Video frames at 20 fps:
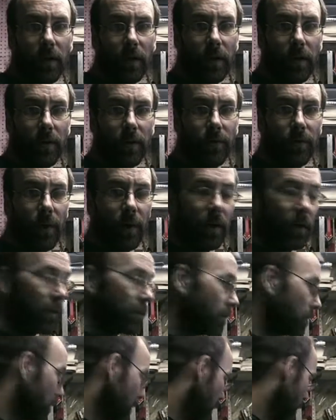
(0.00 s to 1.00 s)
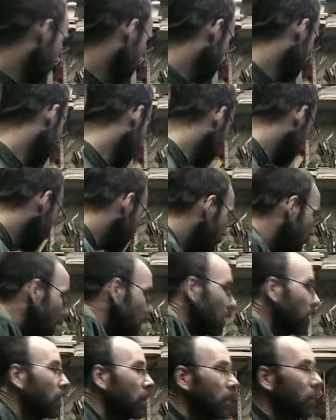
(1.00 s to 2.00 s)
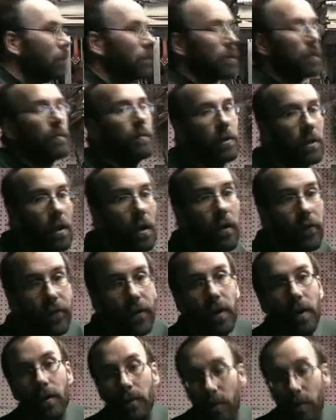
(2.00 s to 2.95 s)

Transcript: here, getting ready so that I can do some stuff